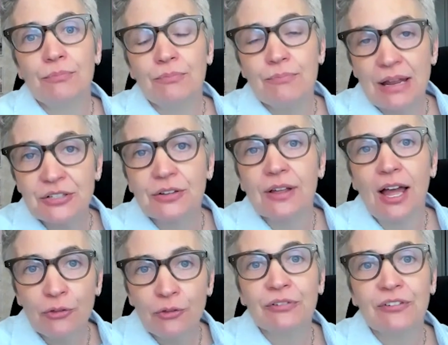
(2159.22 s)
mental
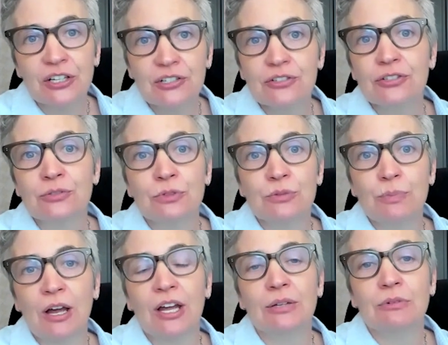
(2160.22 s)
health professionals
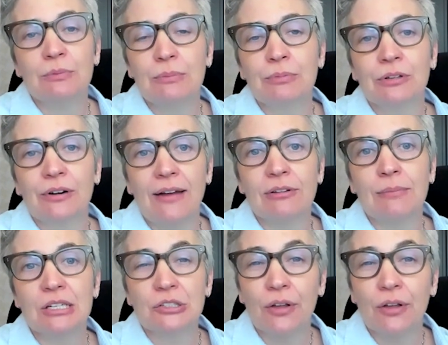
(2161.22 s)
respond when people are having mental